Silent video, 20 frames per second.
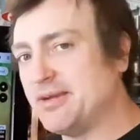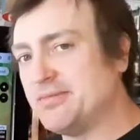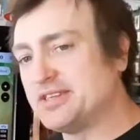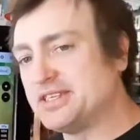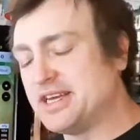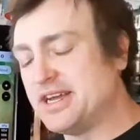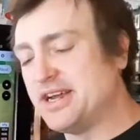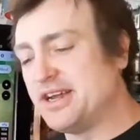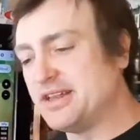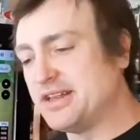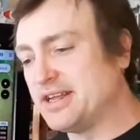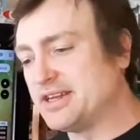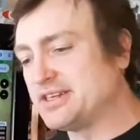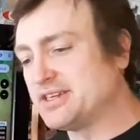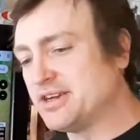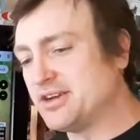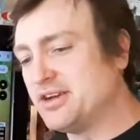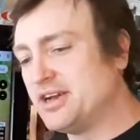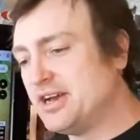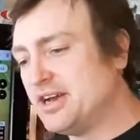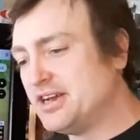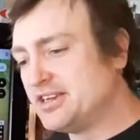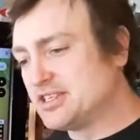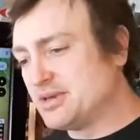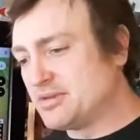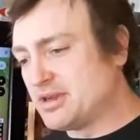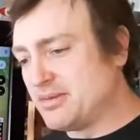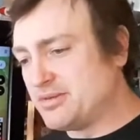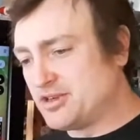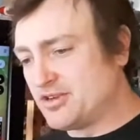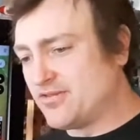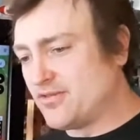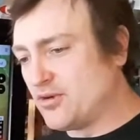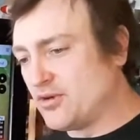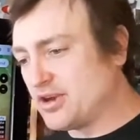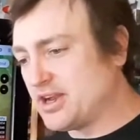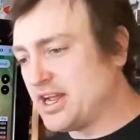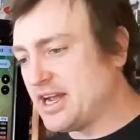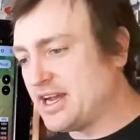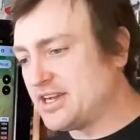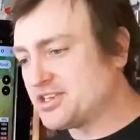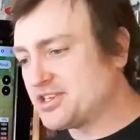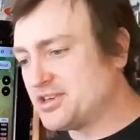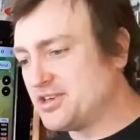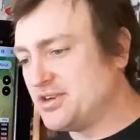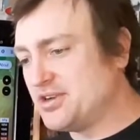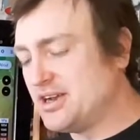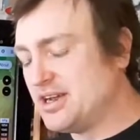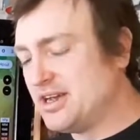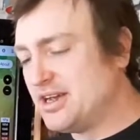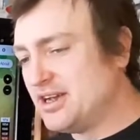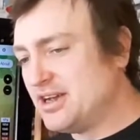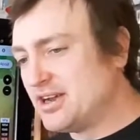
I'm saying that uh, sometimes your forecaster